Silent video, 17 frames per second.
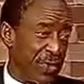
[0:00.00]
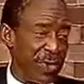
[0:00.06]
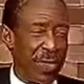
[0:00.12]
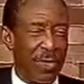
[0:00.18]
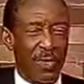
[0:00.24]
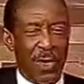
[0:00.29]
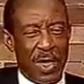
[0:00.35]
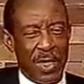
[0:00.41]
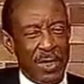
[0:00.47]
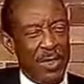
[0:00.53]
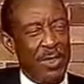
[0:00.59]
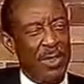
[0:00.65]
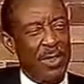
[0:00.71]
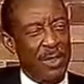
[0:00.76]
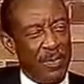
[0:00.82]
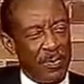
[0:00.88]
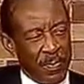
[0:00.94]
Otherwise,
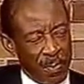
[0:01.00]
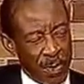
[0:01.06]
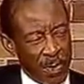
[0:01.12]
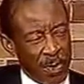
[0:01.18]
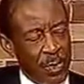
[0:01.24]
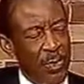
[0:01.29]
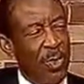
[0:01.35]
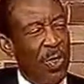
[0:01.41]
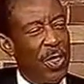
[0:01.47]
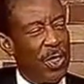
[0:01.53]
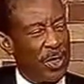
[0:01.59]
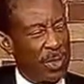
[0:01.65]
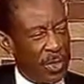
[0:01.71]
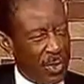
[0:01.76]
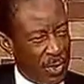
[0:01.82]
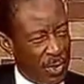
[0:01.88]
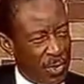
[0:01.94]
the U.S.,
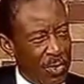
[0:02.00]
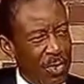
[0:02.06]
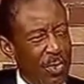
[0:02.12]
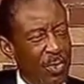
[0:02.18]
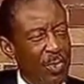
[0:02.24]
you know,